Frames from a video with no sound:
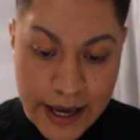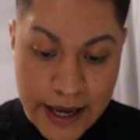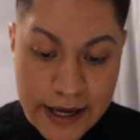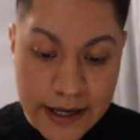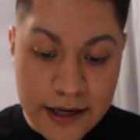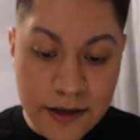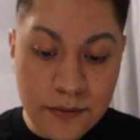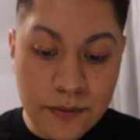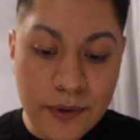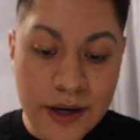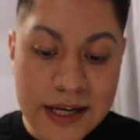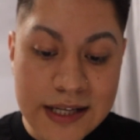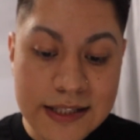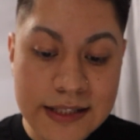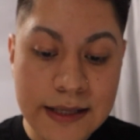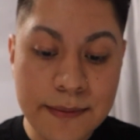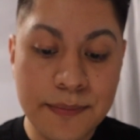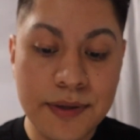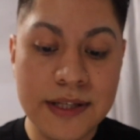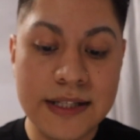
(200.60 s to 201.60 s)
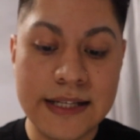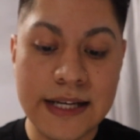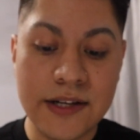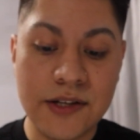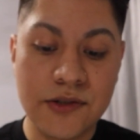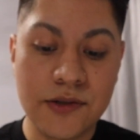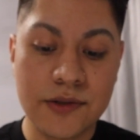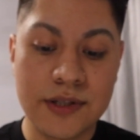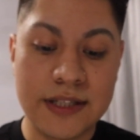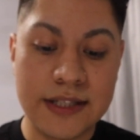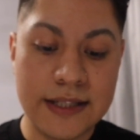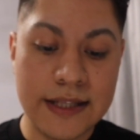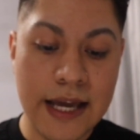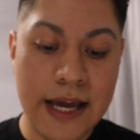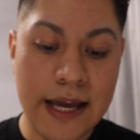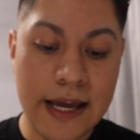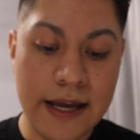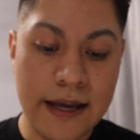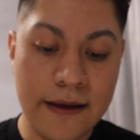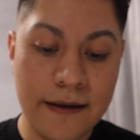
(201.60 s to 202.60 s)
In a resting potential
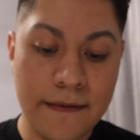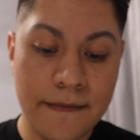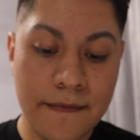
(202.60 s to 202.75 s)
state,